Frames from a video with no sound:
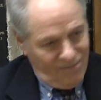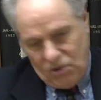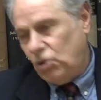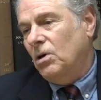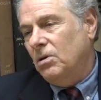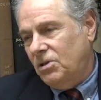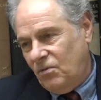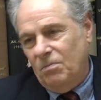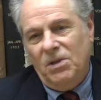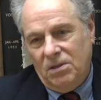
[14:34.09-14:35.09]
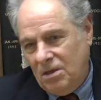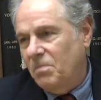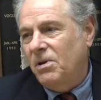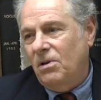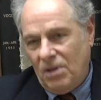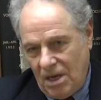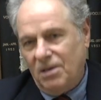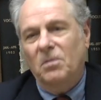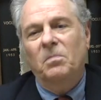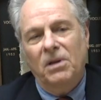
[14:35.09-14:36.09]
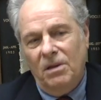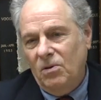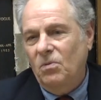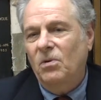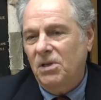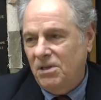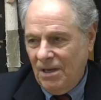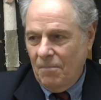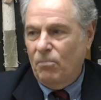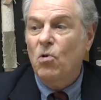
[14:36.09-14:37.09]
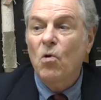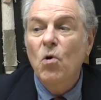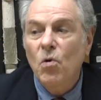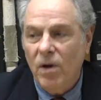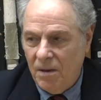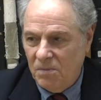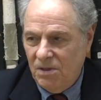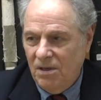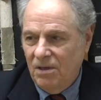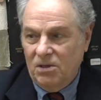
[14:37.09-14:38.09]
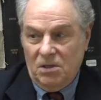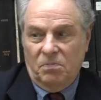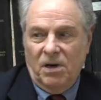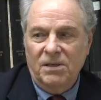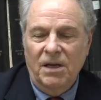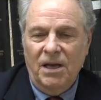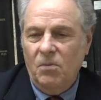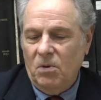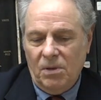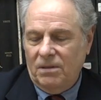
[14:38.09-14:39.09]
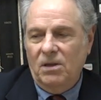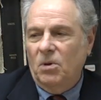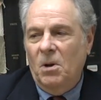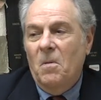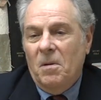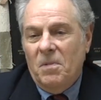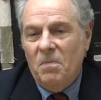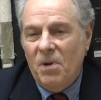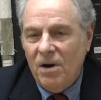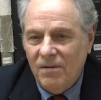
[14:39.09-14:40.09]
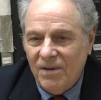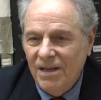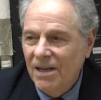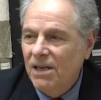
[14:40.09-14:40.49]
shirts from this company or that company and do all these programs because the price. And we were like, no, we don't want to be part of it.